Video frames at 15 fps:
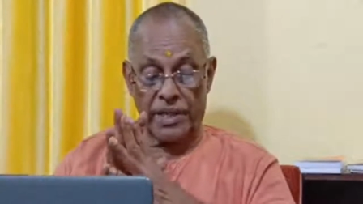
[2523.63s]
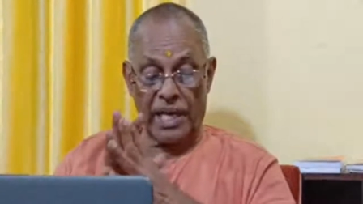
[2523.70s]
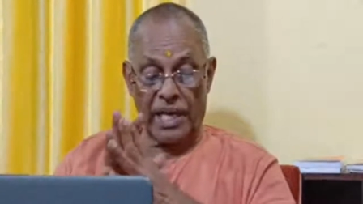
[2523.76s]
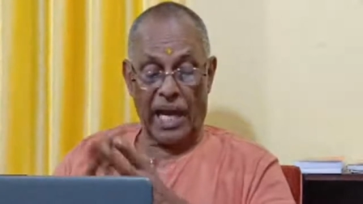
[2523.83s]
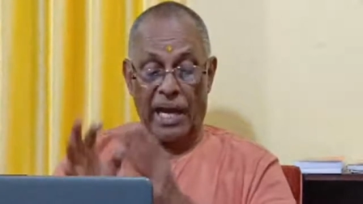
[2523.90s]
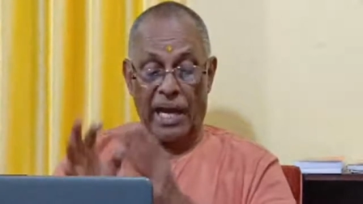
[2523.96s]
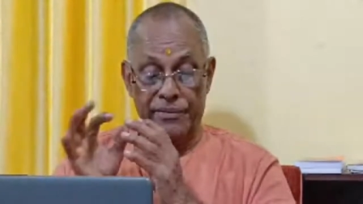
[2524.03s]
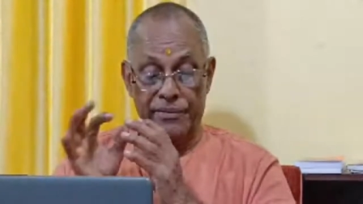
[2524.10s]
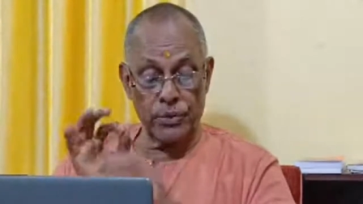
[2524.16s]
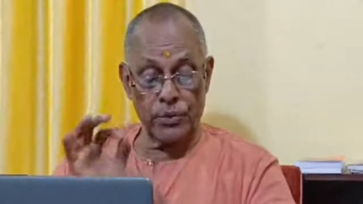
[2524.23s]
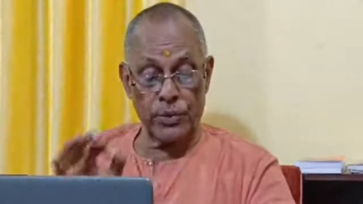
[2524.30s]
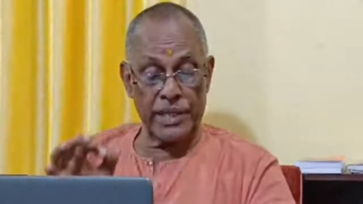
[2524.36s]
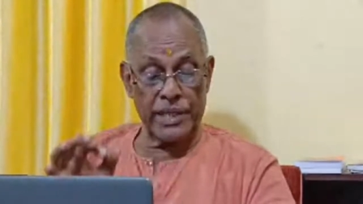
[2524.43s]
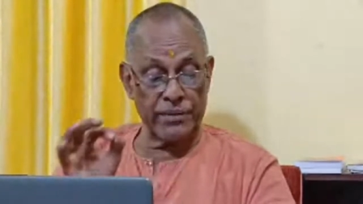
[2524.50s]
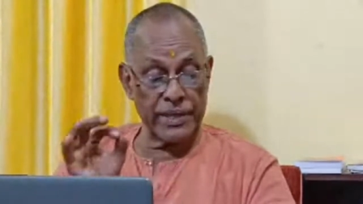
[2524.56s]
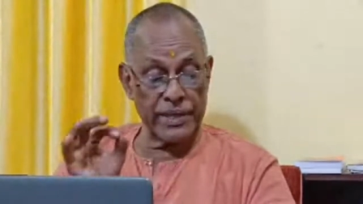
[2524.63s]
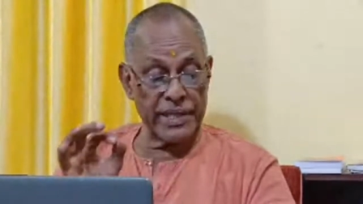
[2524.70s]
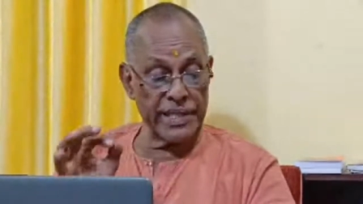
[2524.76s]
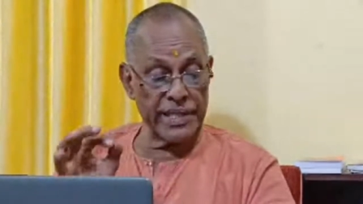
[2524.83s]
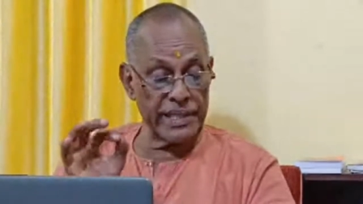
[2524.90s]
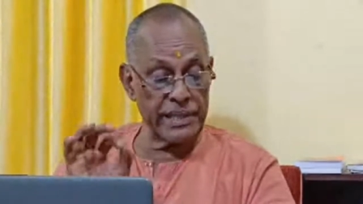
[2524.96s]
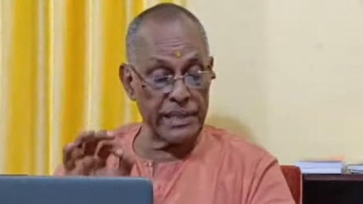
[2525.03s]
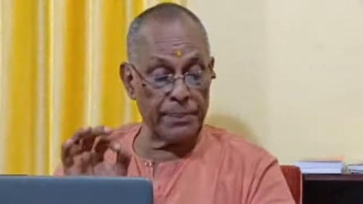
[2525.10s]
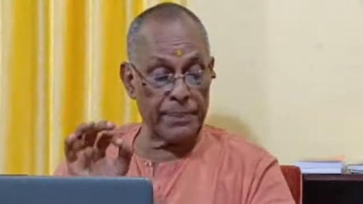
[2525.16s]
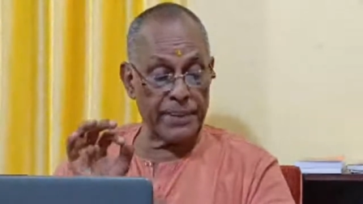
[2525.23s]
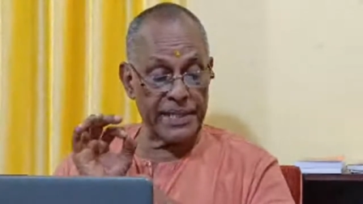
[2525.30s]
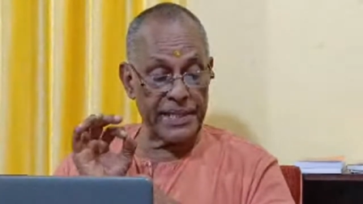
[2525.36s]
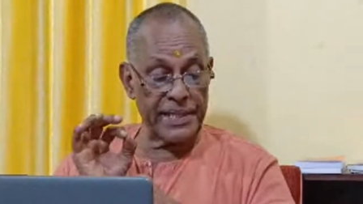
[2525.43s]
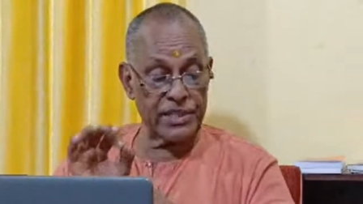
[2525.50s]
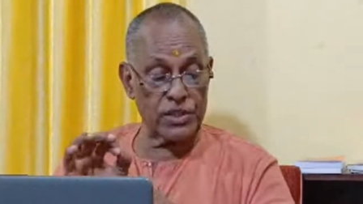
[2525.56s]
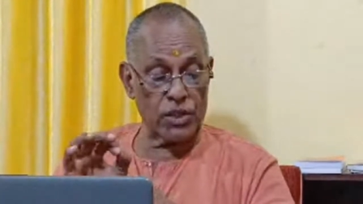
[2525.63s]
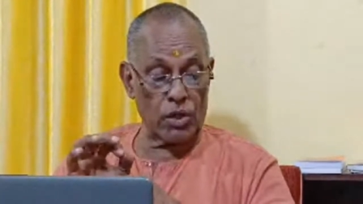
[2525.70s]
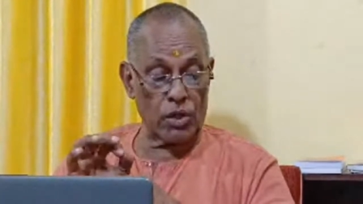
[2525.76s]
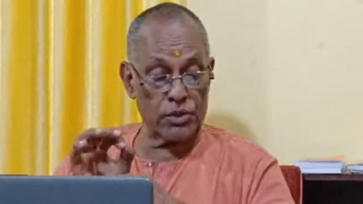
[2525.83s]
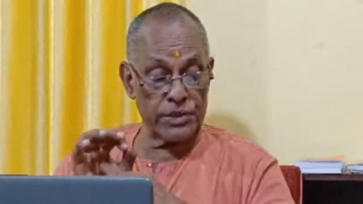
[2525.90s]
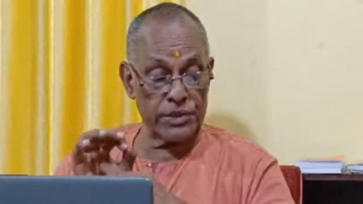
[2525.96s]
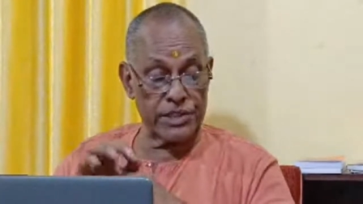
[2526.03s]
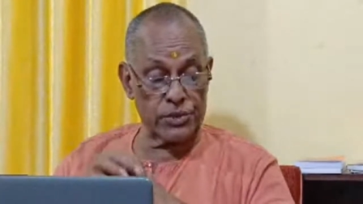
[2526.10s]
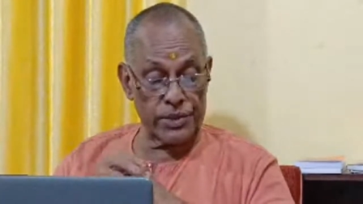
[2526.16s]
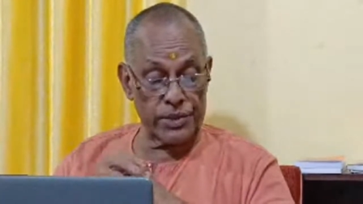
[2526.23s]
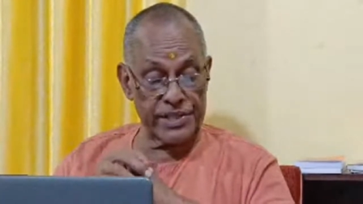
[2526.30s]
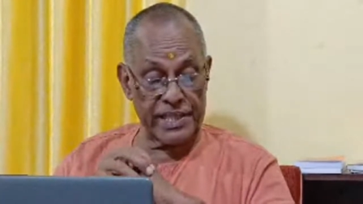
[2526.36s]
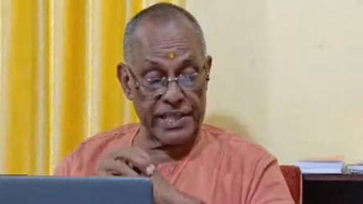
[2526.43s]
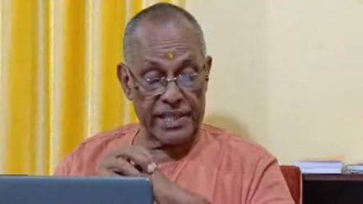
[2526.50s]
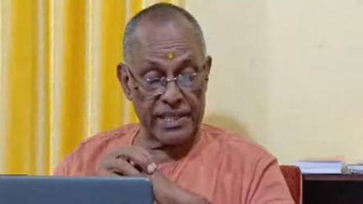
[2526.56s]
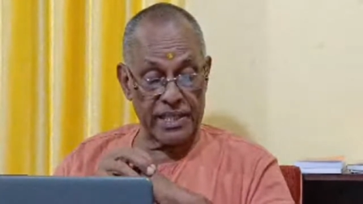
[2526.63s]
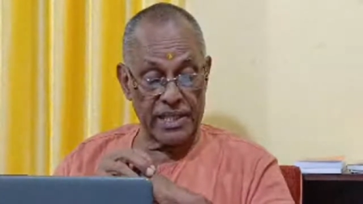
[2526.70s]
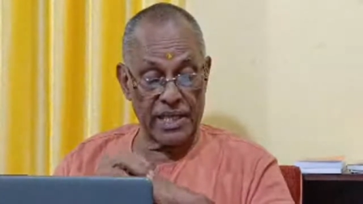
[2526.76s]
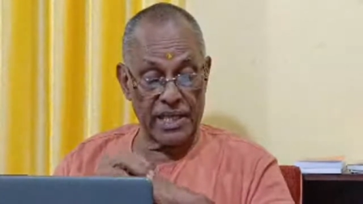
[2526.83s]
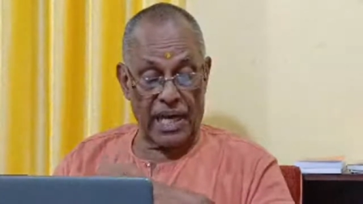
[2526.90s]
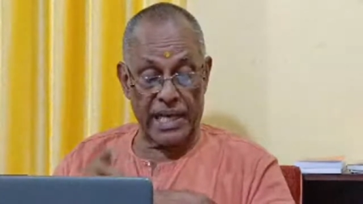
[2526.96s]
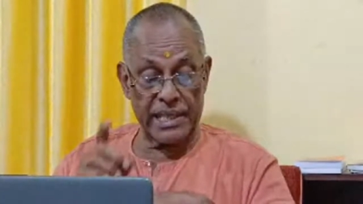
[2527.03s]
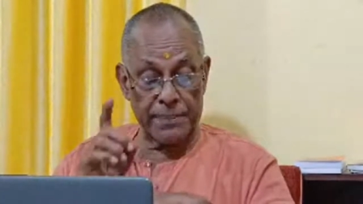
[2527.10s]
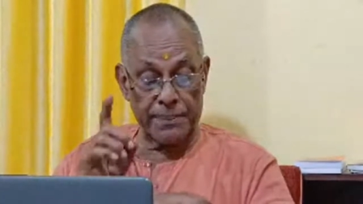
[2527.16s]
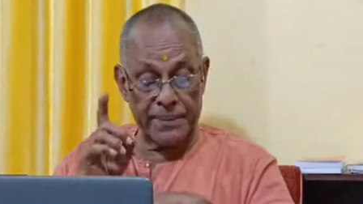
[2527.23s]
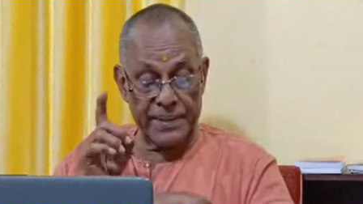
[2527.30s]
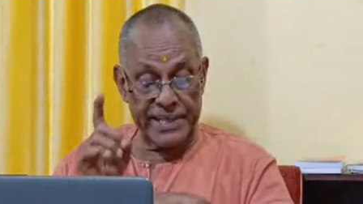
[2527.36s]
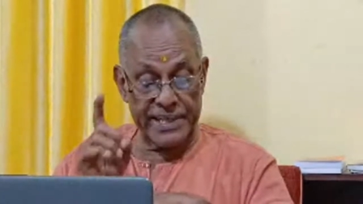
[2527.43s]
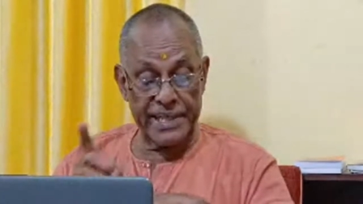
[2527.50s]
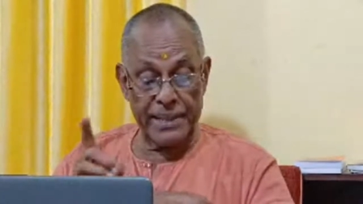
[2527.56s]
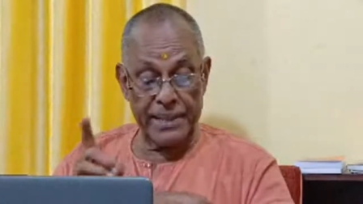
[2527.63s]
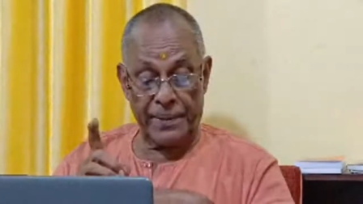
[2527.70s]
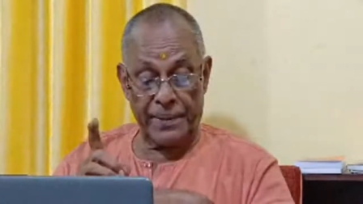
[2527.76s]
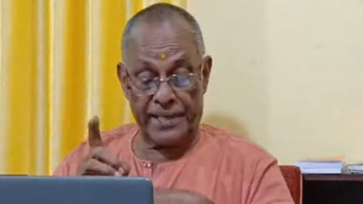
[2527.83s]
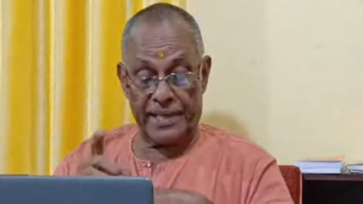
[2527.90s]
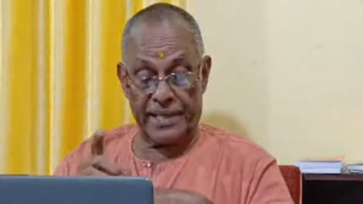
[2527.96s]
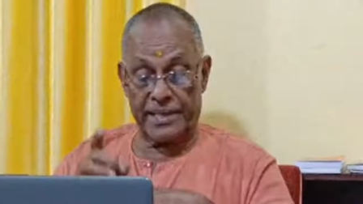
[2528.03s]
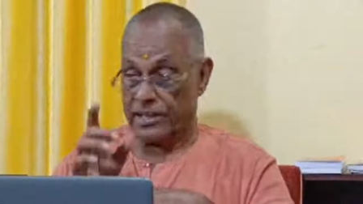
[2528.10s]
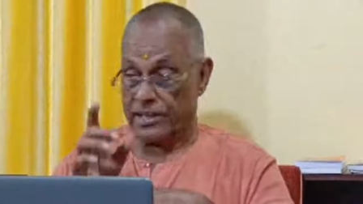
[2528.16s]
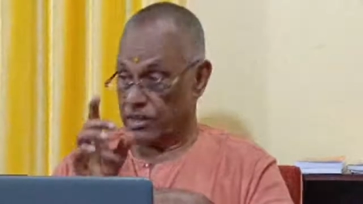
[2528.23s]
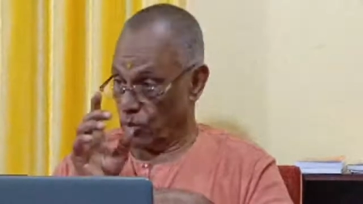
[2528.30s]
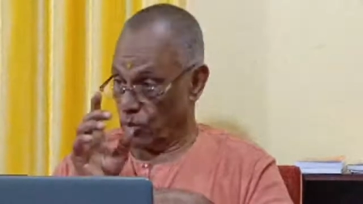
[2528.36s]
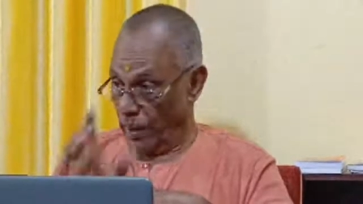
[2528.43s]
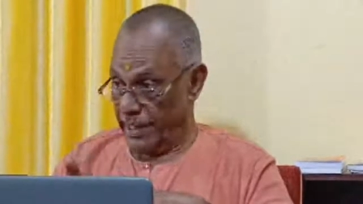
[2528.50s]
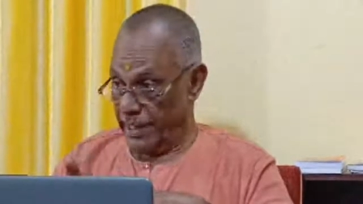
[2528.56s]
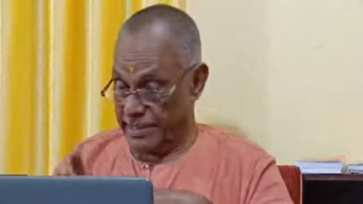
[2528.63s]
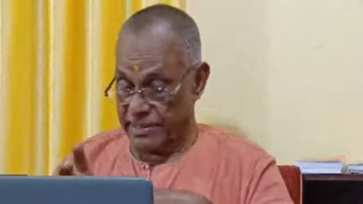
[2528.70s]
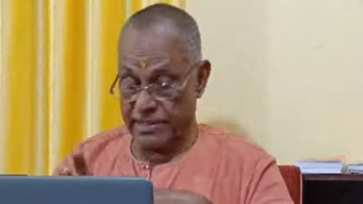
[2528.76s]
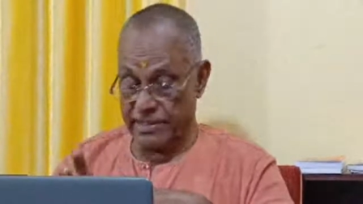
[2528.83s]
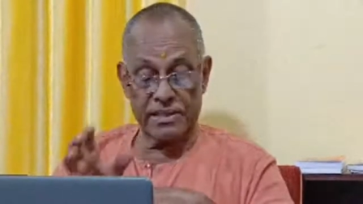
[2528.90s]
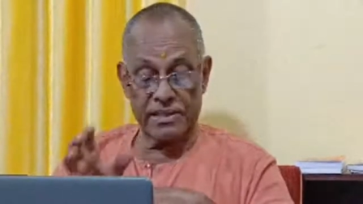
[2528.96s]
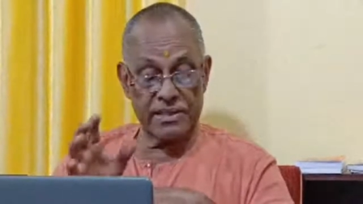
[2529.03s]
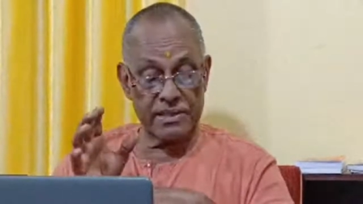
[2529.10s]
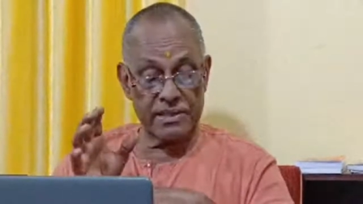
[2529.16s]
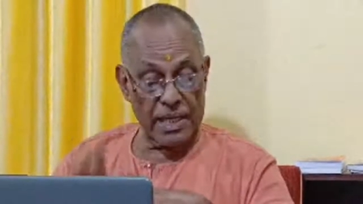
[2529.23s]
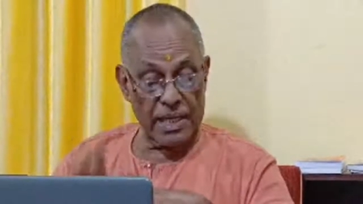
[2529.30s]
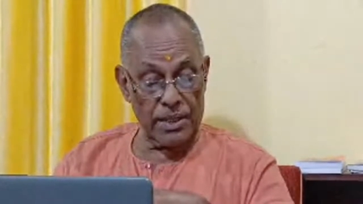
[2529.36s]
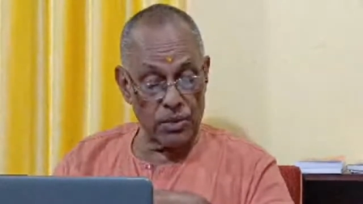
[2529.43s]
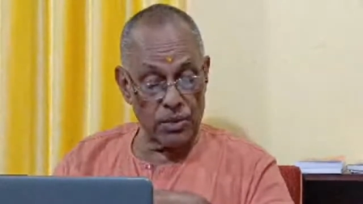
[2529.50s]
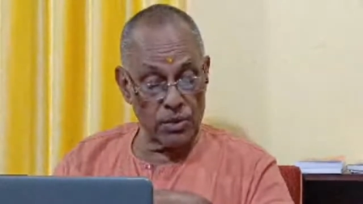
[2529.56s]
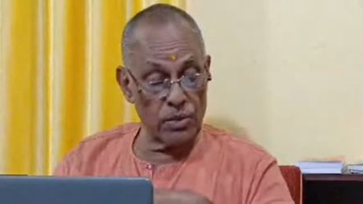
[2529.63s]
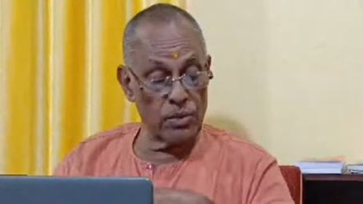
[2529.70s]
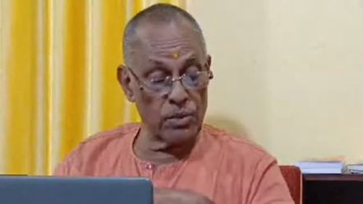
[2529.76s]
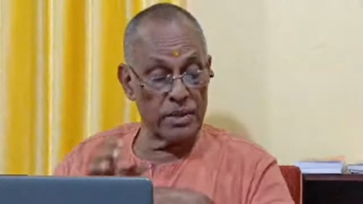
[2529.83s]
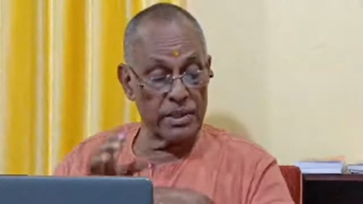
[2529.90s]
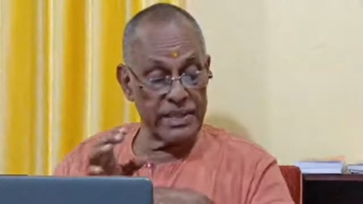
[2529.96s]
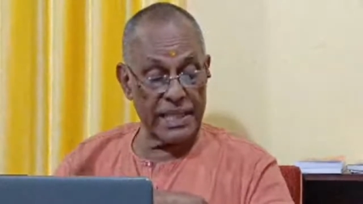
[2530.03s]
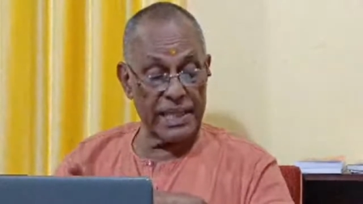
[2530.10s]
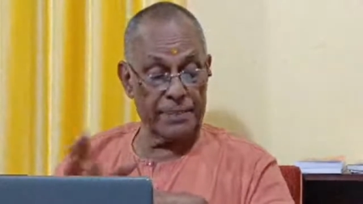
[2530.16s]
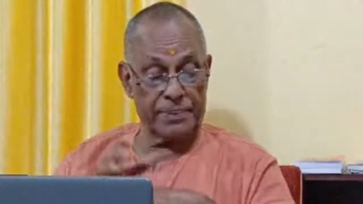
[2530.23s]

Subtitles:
Have you given any independent thought to this question? I repeat, independent, quiet, thorough, deep.